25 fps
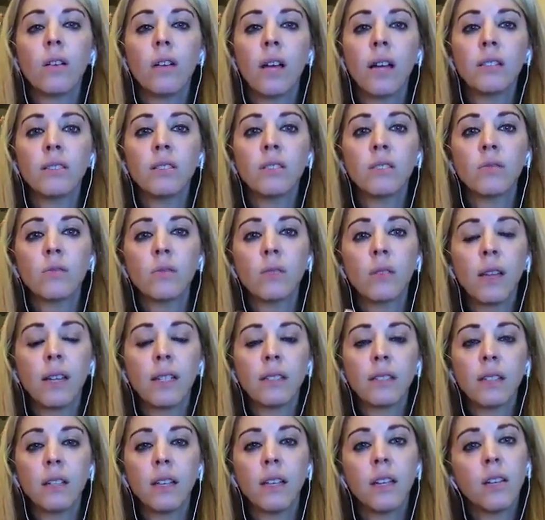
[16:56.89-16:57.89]
I just would
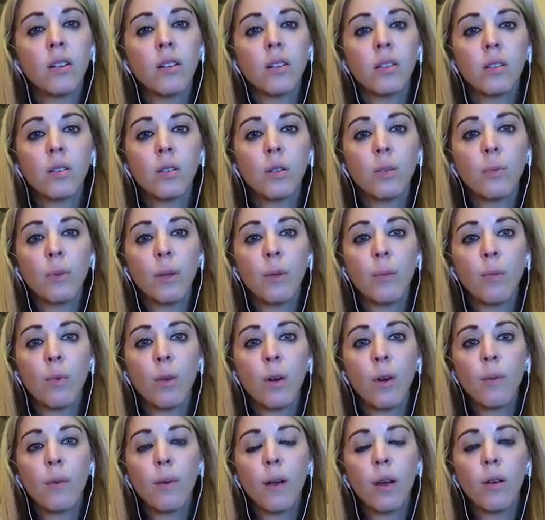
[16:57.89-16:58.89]
like to hear a little bit
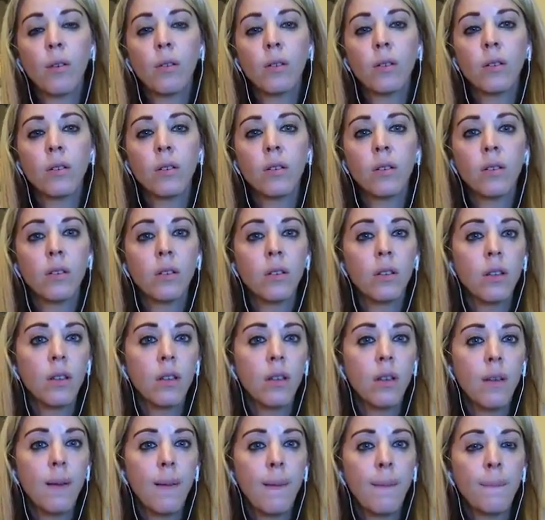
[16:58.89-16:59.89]
more about
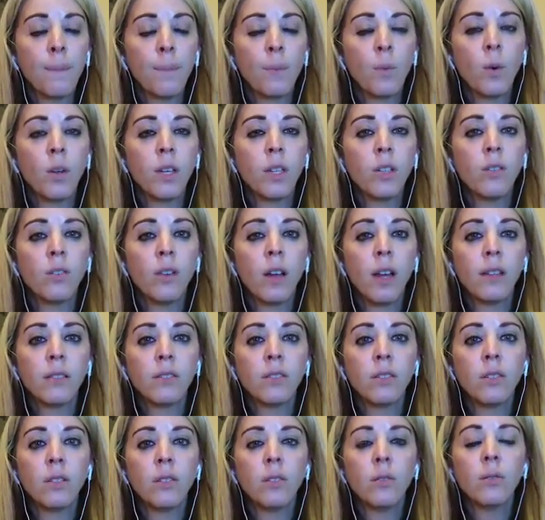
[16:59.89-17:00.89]
what you guys
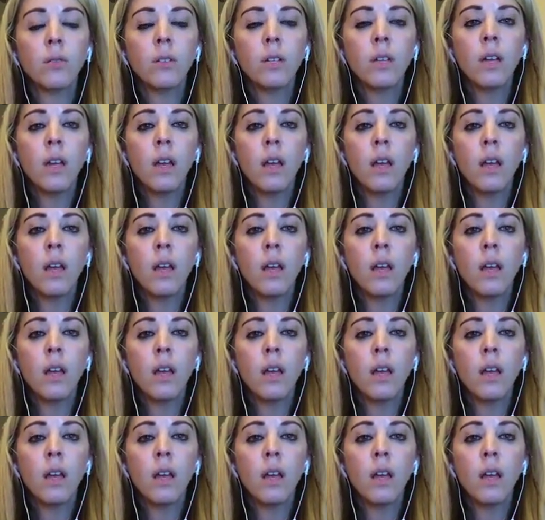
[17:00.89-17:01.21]
do.